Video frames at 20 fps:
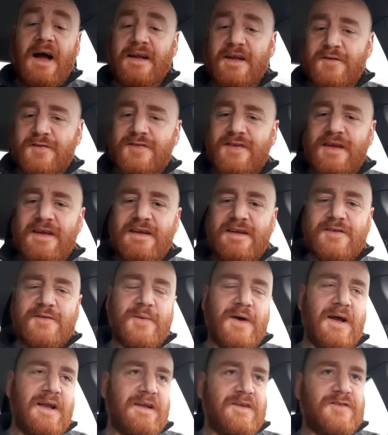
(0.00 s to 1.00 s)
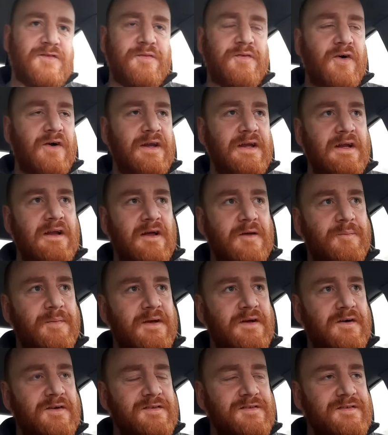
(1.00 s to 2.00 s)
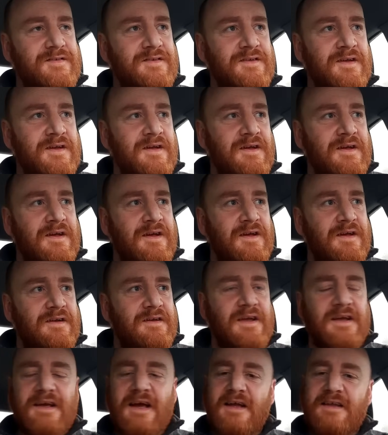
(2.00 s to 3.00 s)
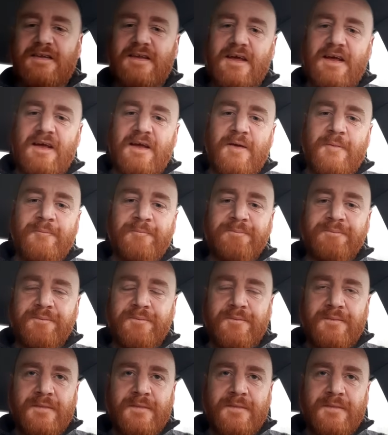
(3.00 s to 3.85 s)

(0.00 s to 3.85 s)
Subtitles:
And I've seen as well, it's funny, because you get the